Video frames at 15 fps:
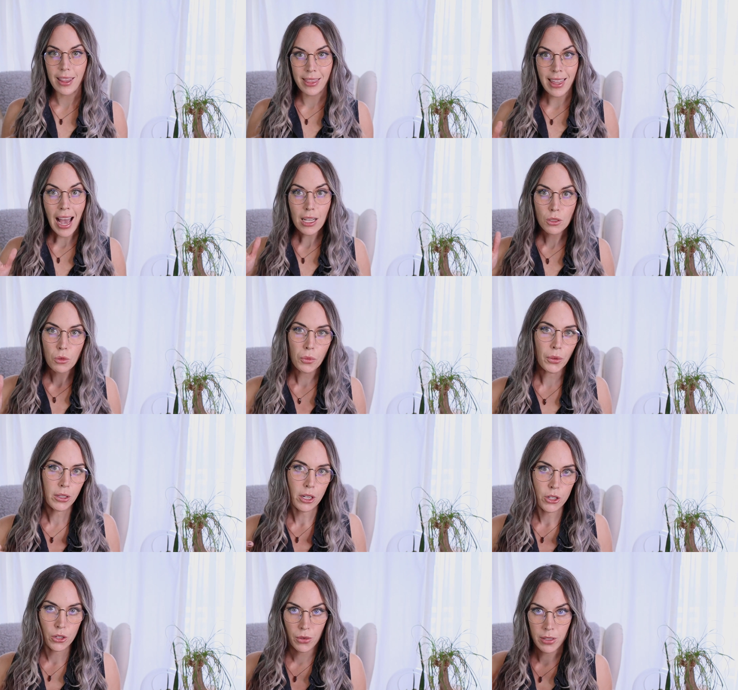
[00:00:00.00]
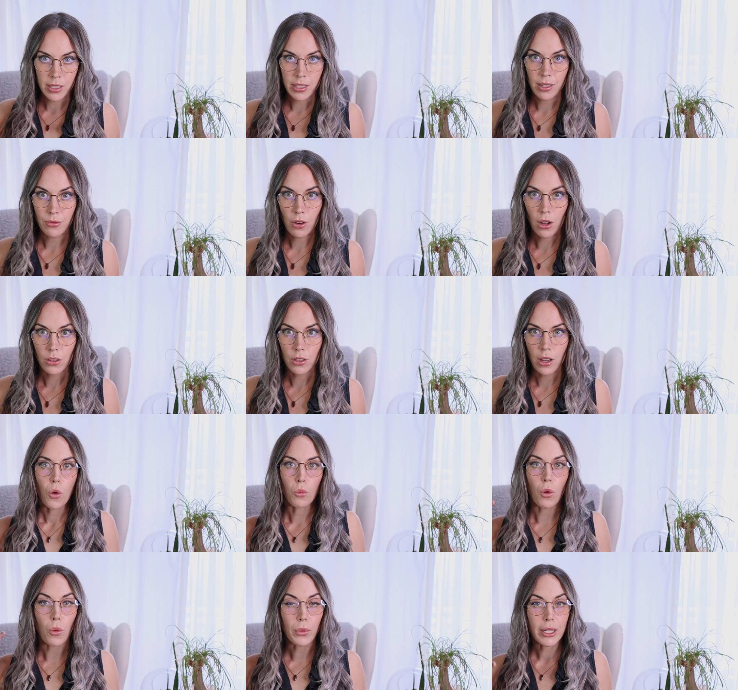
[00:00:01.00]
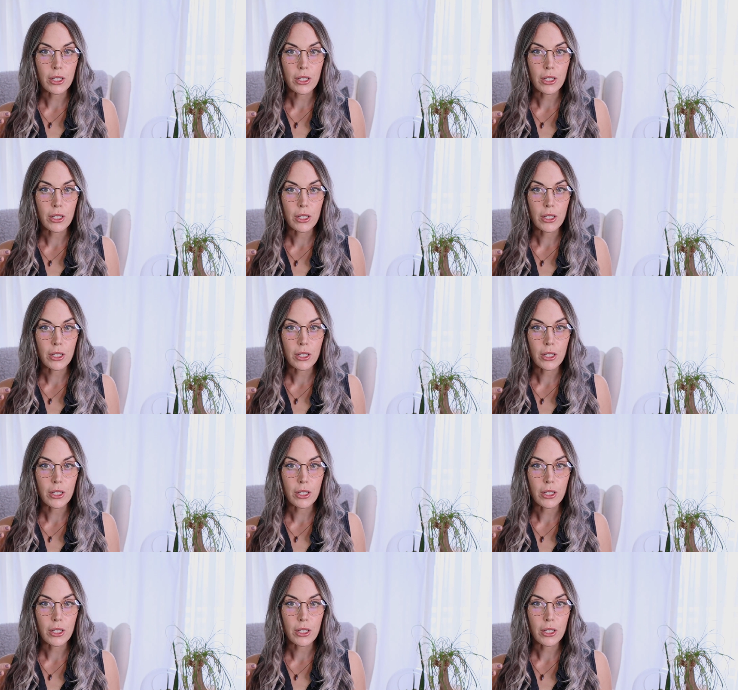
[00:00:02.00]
That's what we're gonna do as a default. What